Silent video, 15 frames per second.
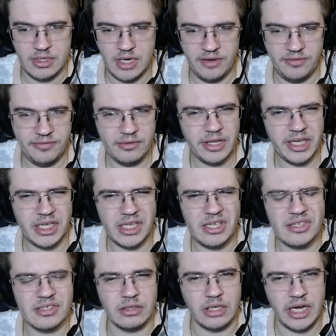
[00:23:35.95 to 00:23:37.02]
I feel like
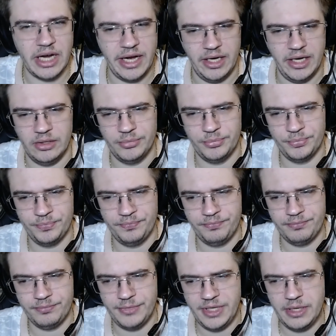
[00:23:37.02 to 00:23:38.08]
he's lying.
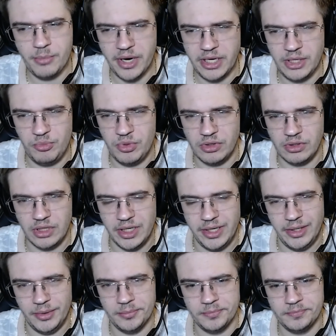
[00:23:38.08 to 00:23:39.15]
He might be lying.